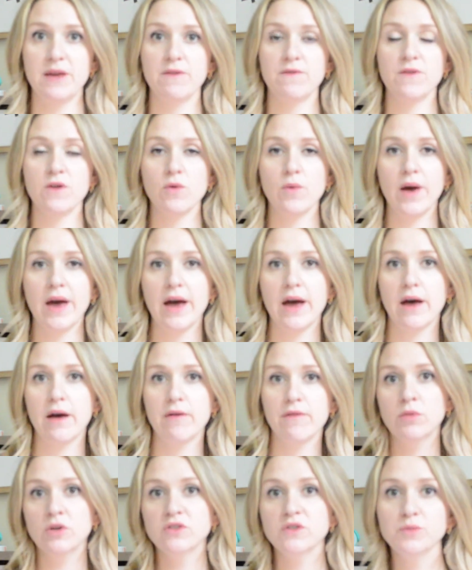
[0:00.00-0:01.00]
if you
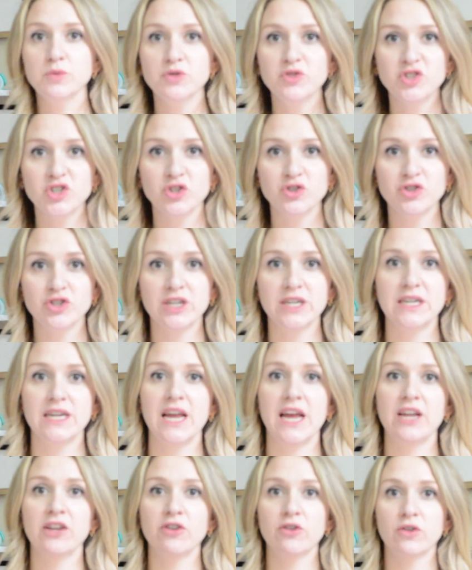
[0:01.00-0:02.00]
have multiple children
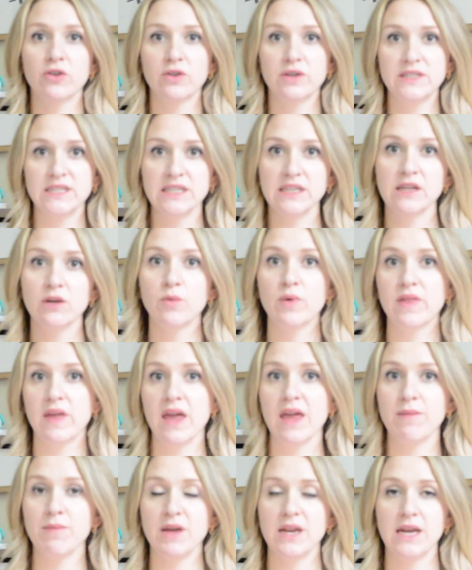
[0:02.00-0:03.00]
and you're dealing with
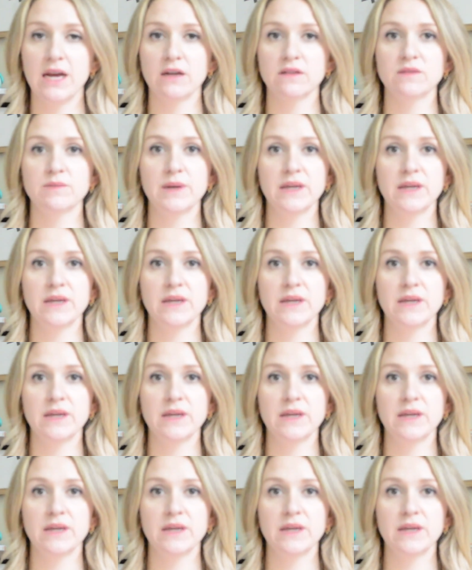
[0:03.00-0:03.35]
hand-me-downs,